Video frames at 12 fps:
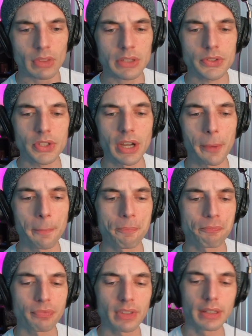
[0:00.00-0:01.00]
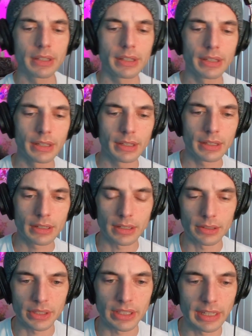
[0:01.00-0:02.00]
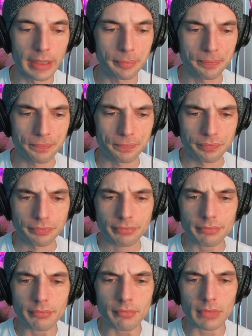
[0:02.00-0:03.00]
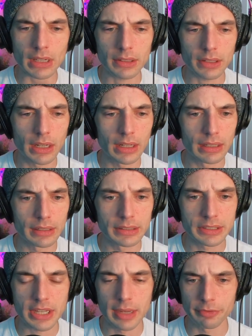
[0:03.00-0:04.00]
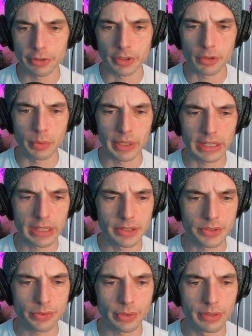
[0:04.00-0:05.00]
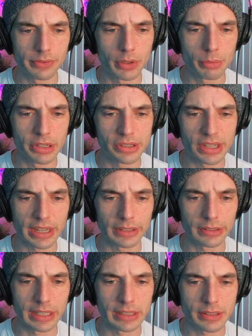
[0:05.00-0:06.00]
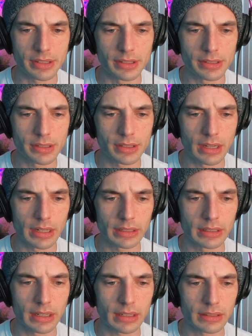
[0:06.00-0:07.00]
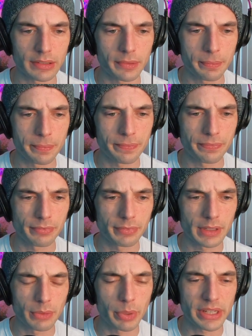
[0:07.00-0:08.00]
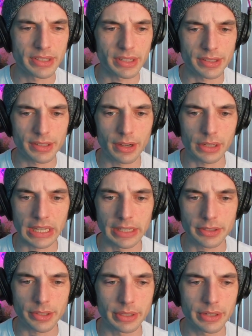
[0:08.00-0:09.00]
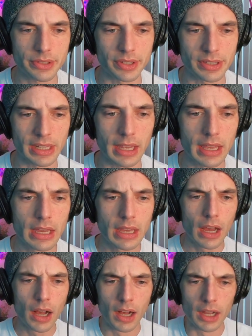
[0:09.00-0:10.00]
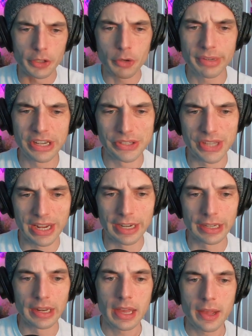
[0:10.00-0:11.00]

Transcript: So, okay. Time for a quick history of human design lessons, yada, yada. What is this? Okay, so here's this thing. Human design